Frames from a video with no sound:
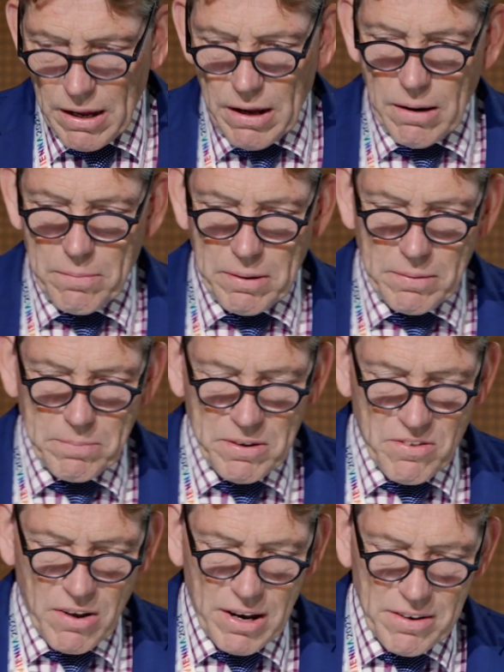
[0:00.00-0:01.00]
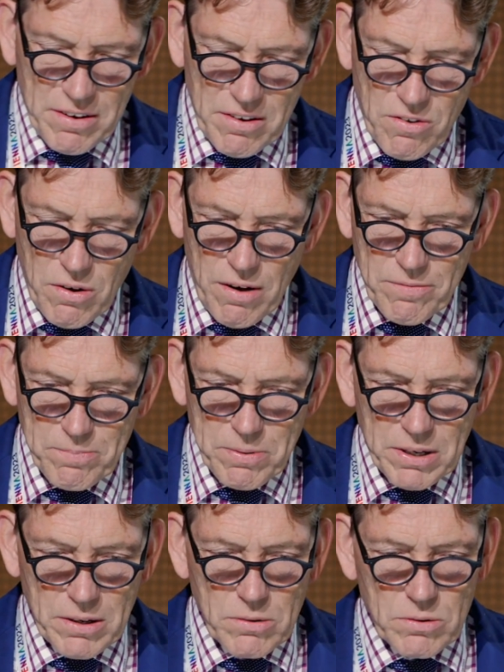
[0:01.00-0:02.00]
but beside this you have
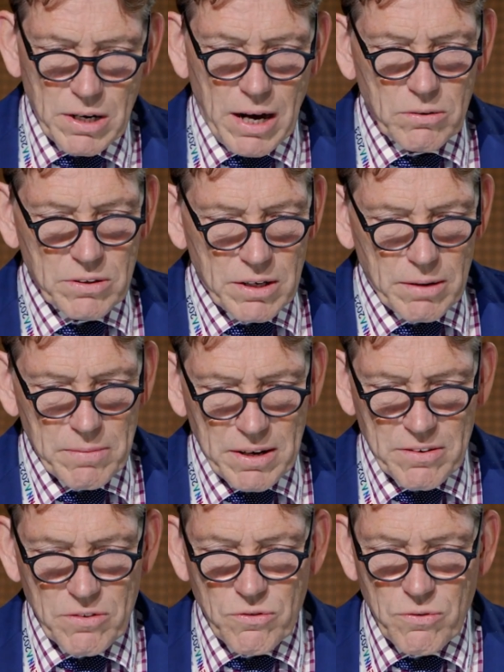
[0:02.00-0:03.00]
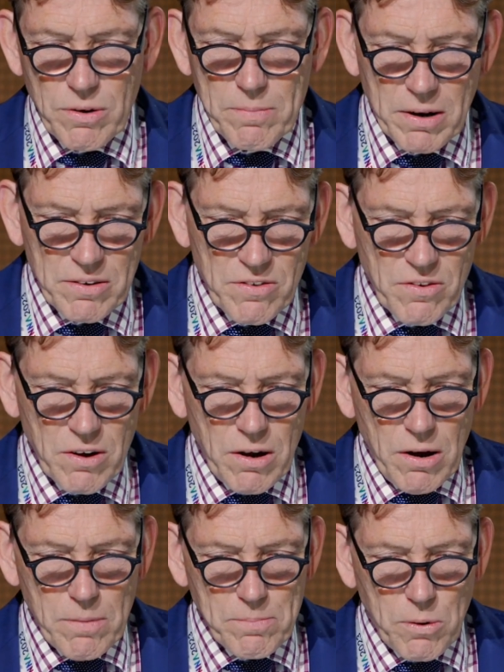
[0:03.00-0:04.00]
pretty good outcome at the 3 months
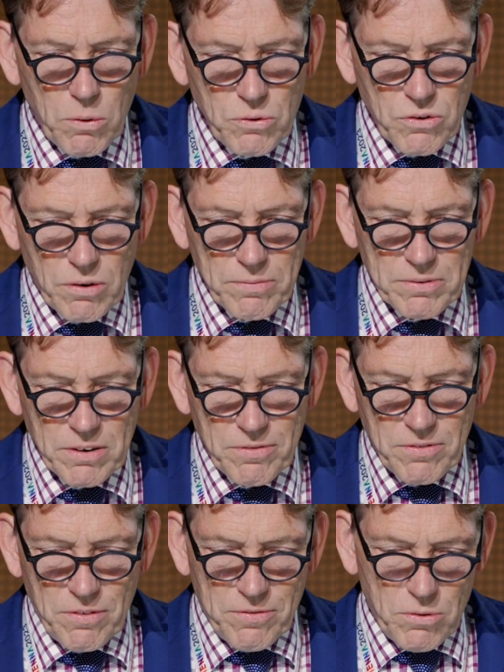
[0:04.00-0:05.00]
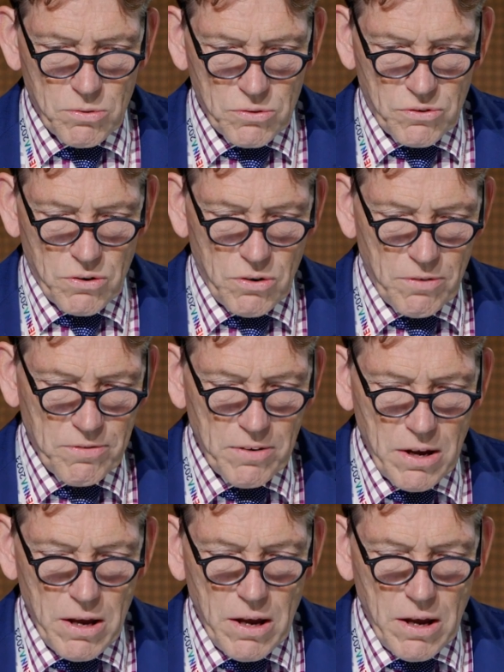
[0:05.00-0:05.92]
post-operative defocus curve.